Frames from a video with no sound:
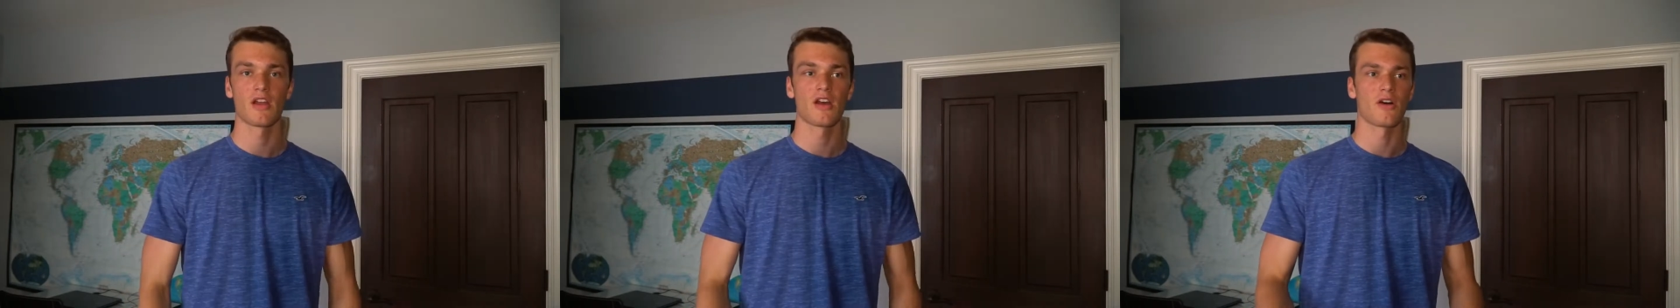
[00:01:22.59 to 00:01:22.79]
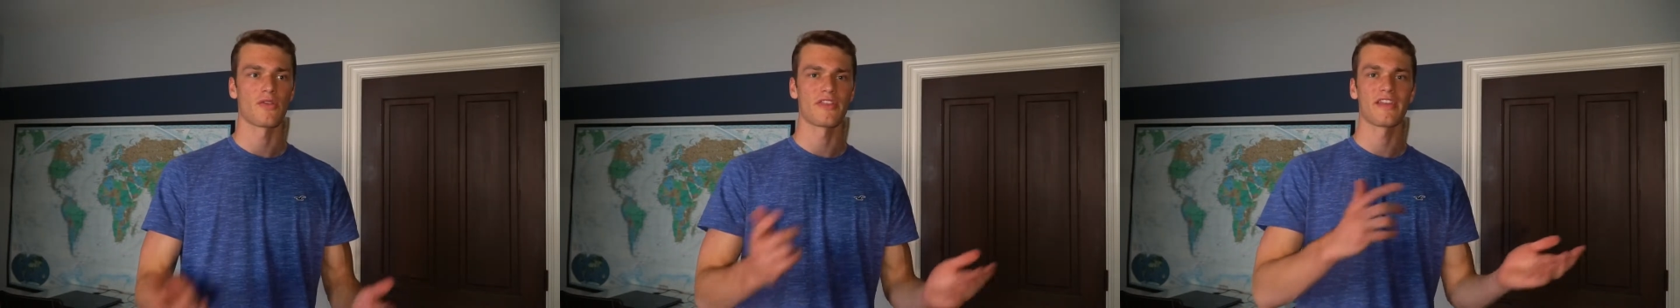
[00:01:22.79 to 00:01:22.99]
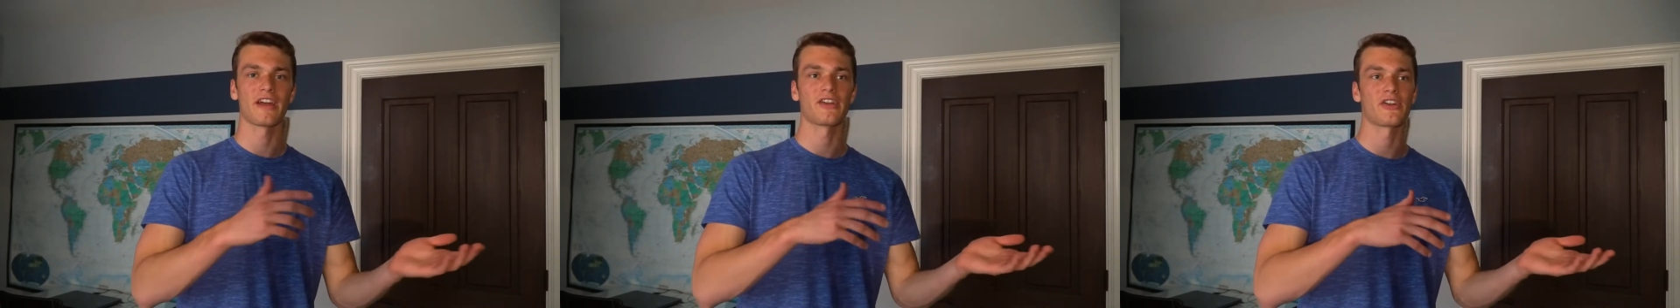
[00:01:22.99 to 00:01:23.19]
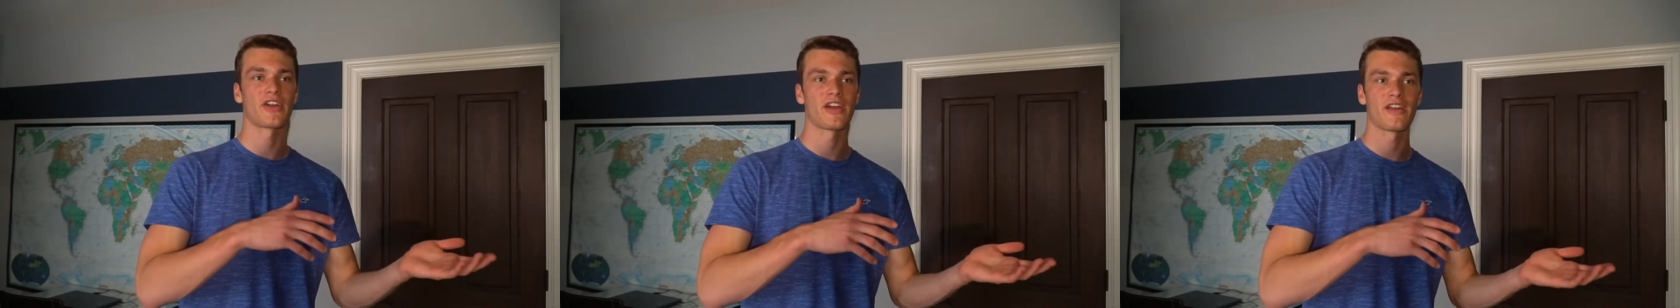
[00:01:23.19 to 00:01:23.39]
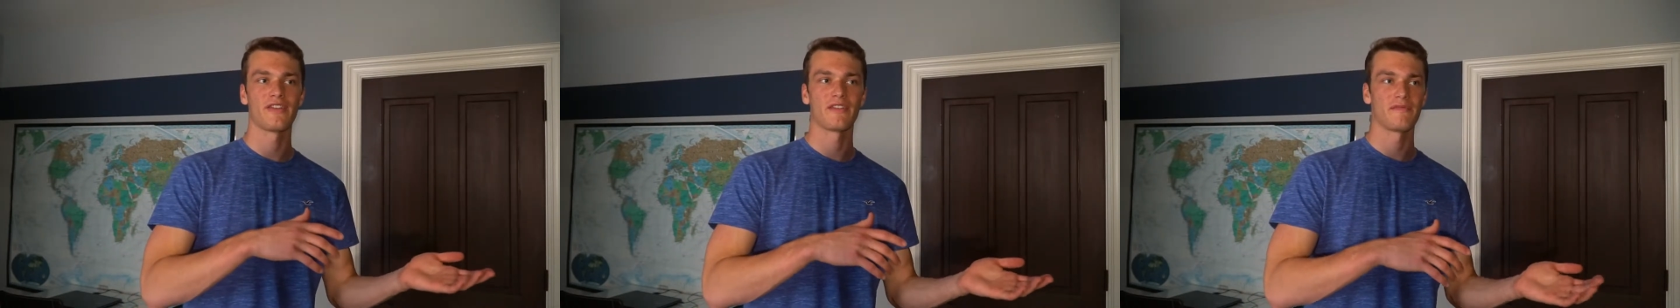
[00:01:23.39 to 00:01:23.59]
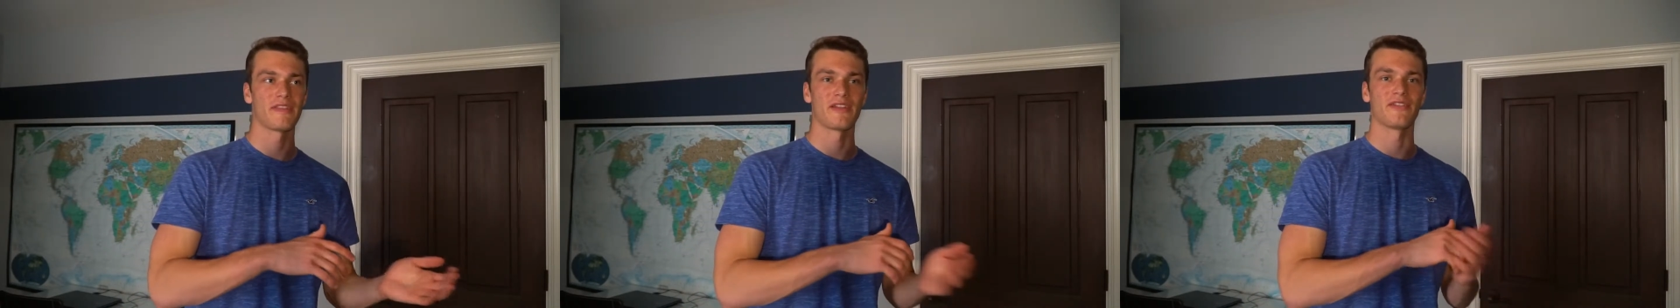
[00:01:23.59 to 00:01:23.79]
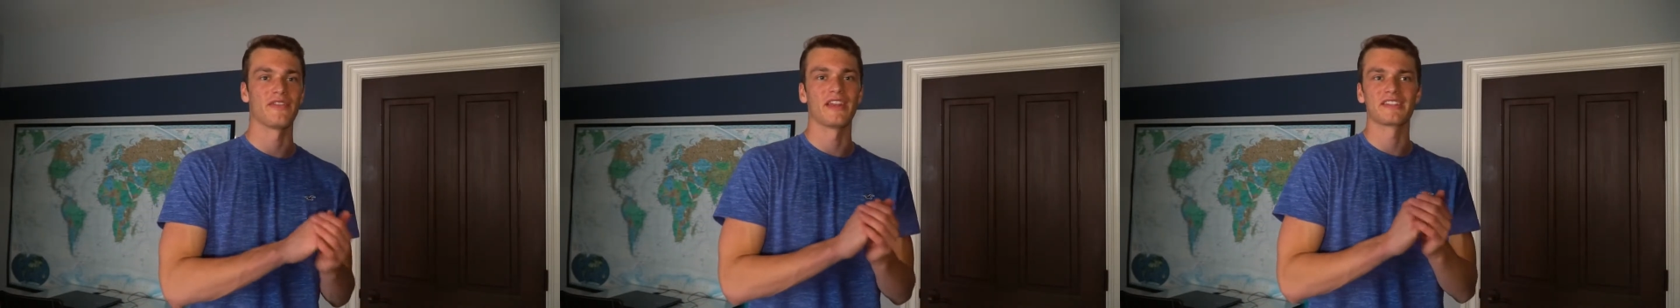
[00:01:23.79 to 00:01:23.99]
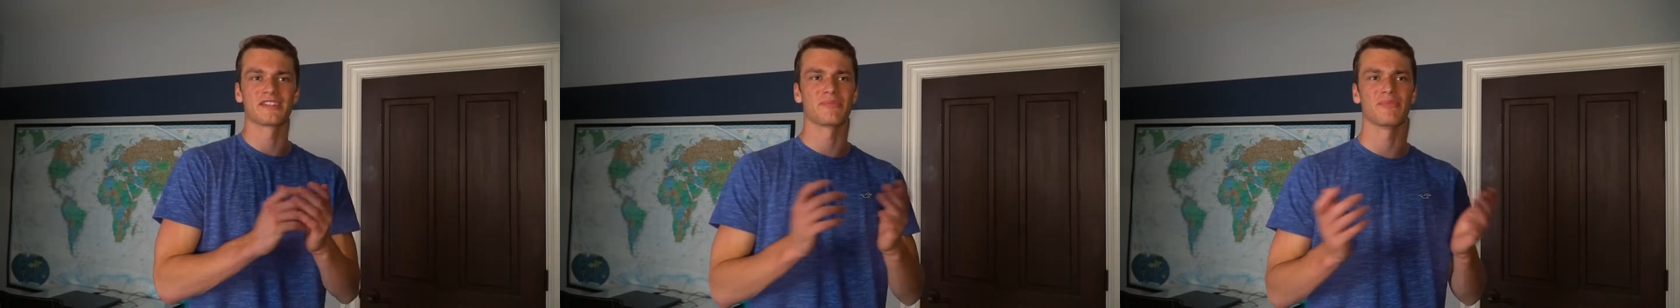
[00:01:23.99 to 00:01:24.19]
On the other hand, that
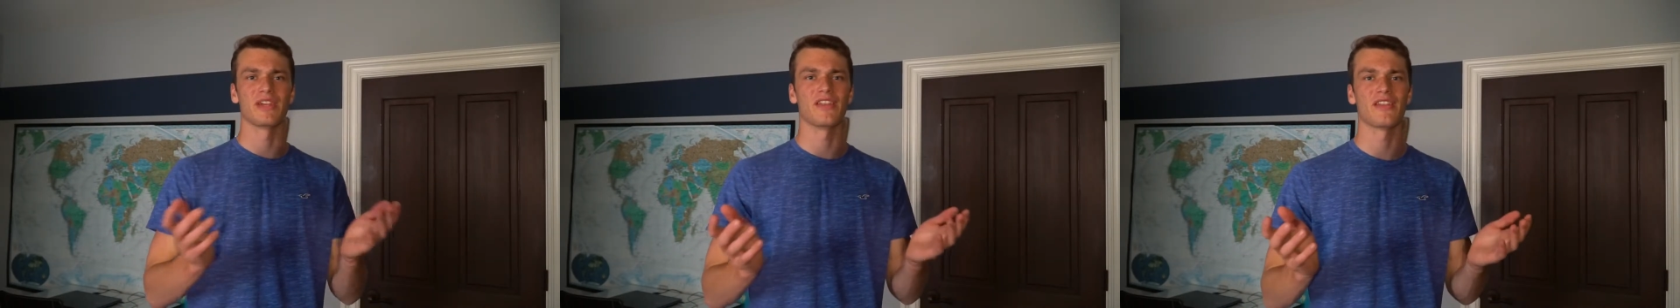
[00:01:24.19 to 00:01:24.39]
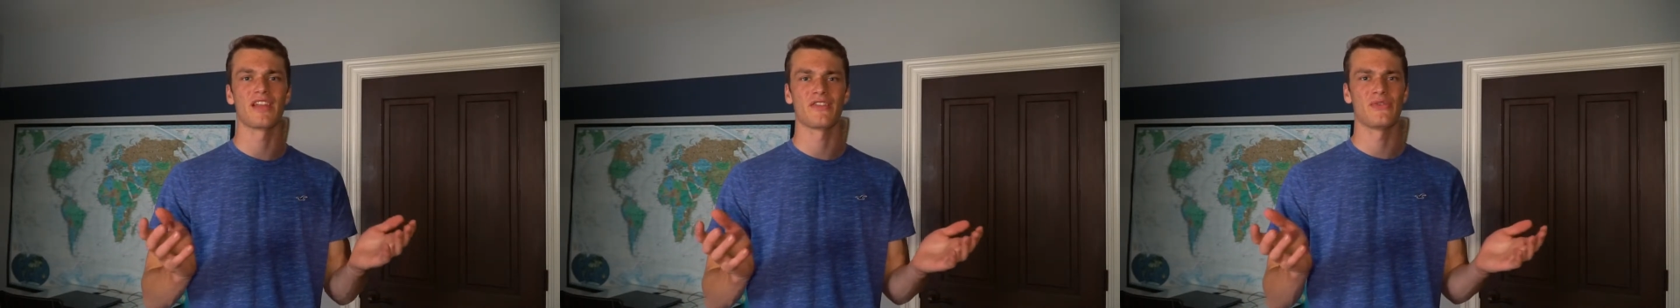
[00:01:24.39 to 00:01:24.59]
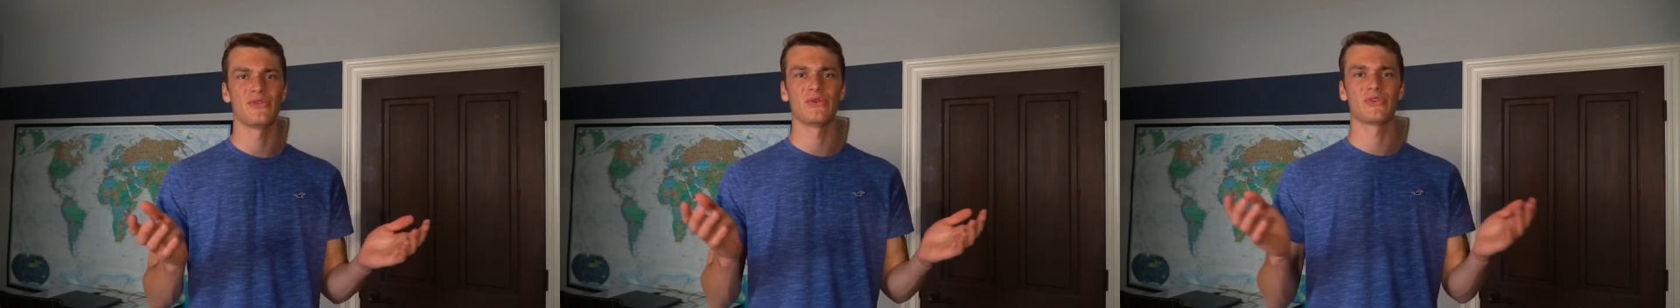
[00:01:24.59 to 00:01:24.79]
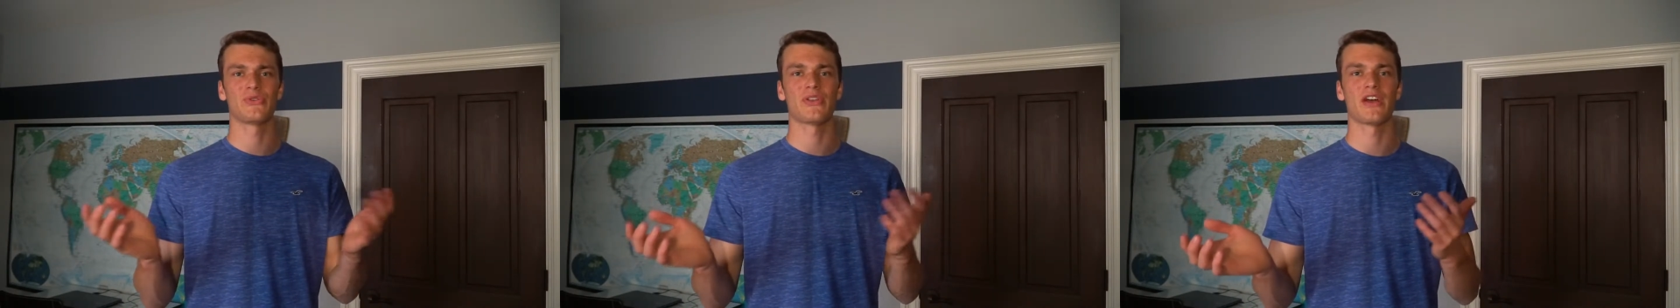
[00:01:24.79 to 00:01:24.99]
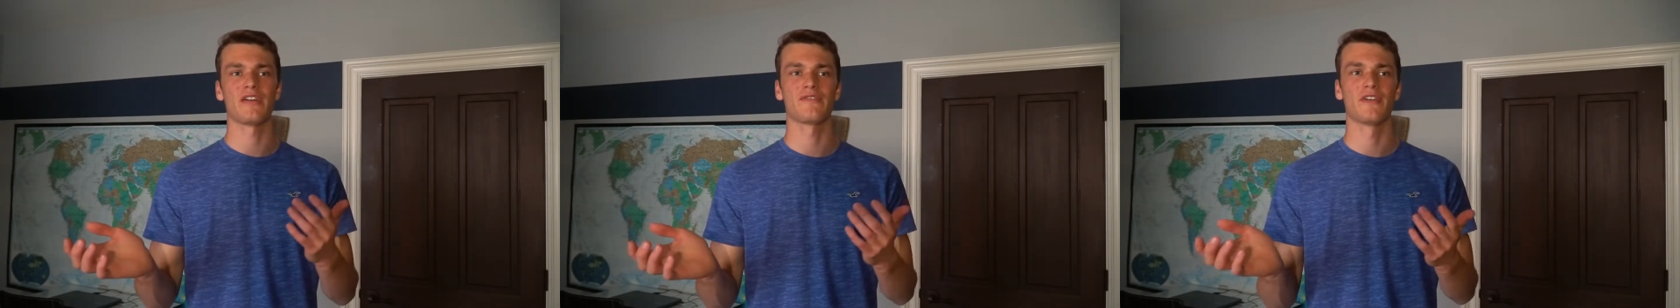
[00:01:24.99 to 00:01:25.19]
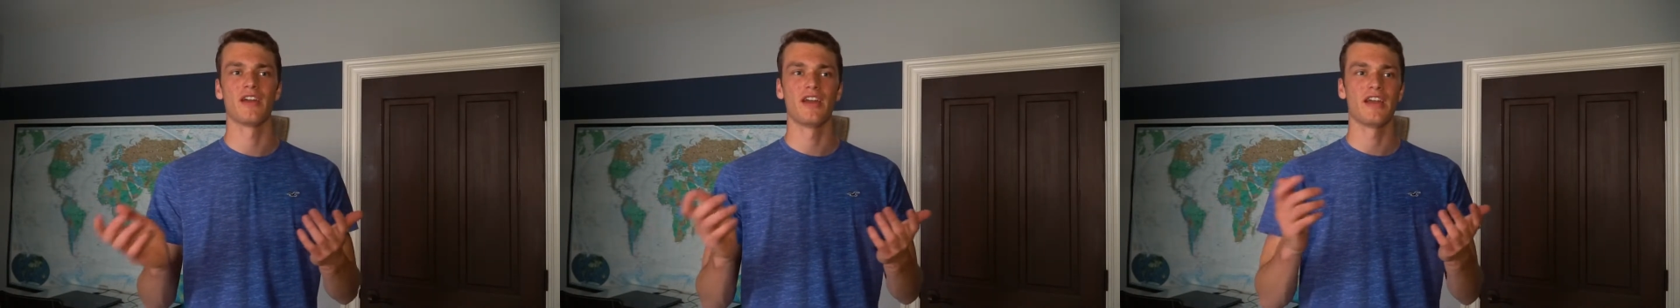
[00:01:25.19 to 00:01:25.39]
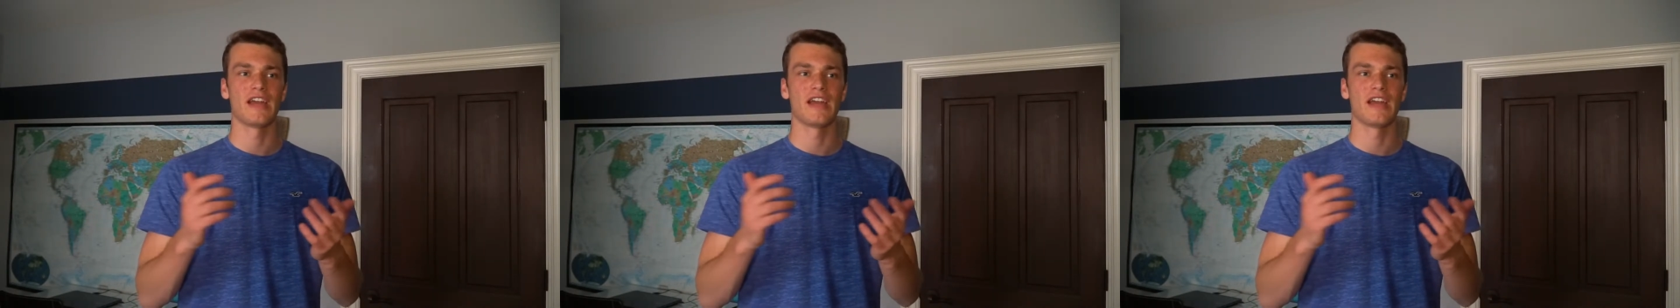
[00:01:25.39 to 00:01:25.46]
doesn't mean that you should have